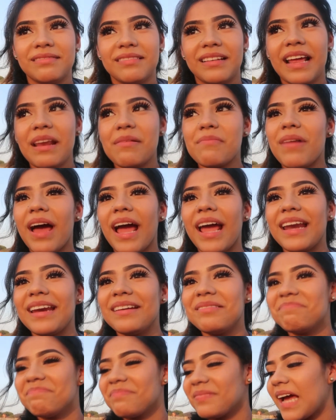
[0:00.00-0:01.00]
and
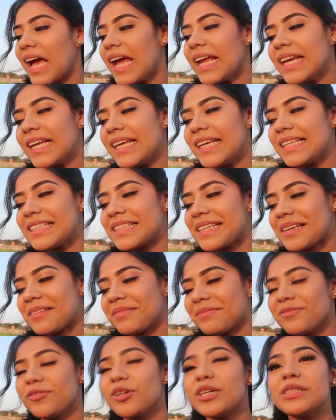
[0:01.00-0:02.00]
mine kind of isn't
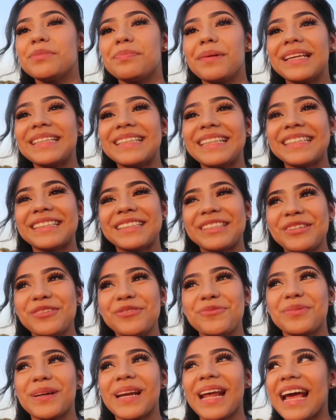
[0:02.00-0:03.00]
well it's basic
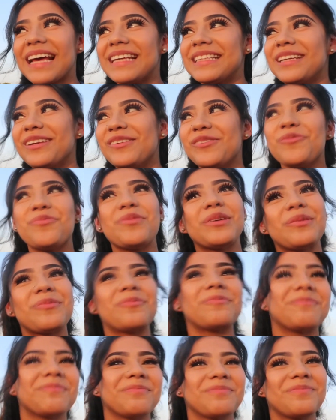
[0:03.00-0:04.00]
too but it has a little bit
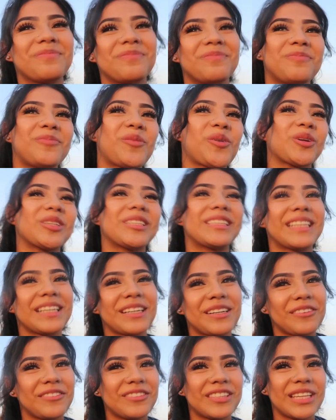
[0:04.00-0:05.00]
more
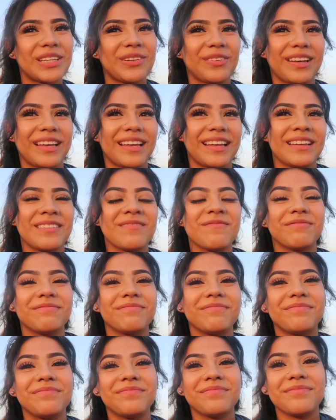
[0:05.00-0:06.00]
stuff to it
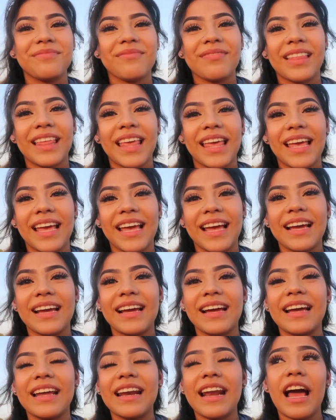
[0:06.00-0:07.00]

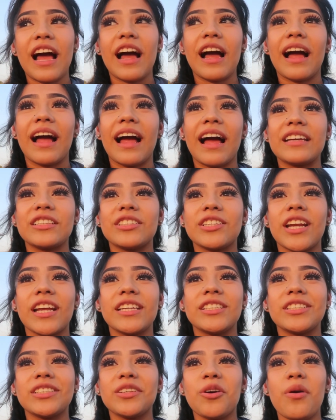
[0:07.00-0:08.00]
and should I
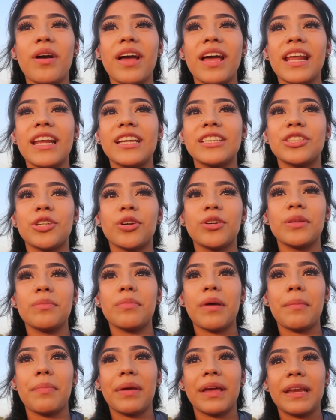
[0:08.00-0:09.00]
just go ahead and show them
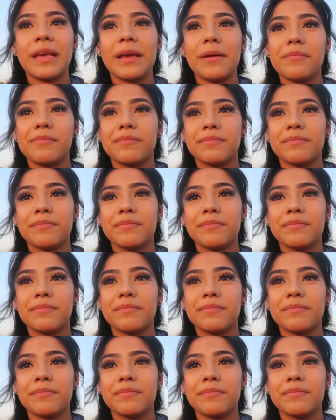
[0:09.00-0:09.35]
my painting?